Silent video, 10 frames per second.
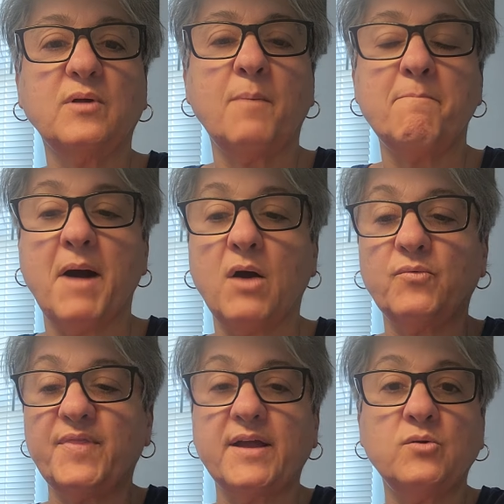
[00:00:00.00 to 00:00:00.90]

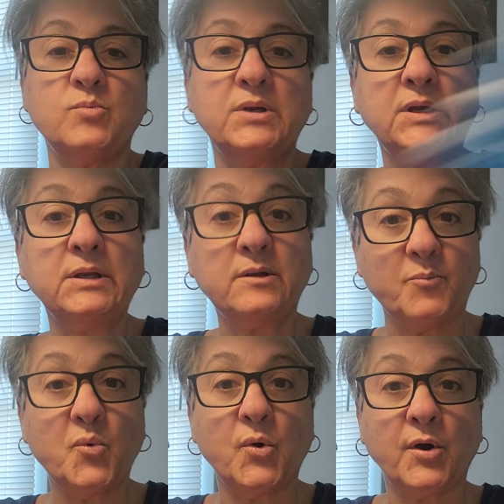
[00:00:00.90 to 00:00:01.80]
amount that you need to
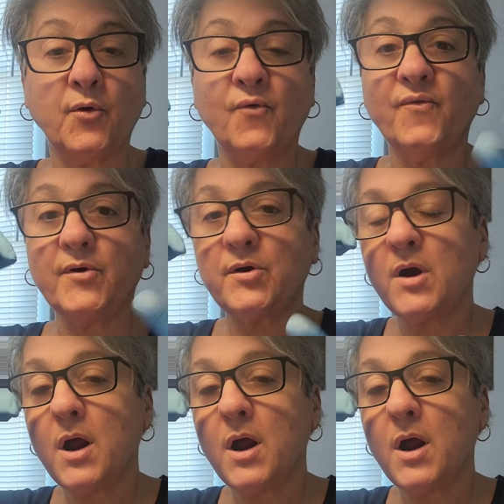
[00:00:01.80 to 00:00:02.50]
pour over,